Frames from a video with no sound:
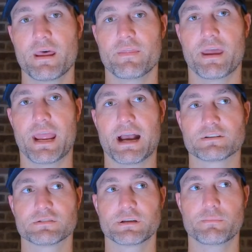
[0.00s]
they
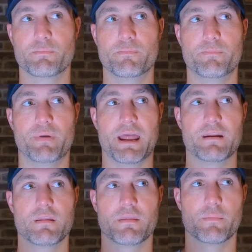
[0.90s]
actually
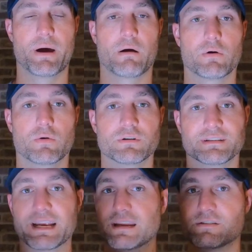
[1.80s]
bent the power cords
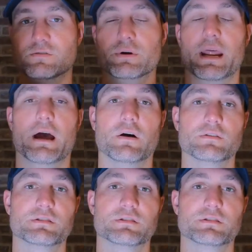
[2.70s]
like into an L.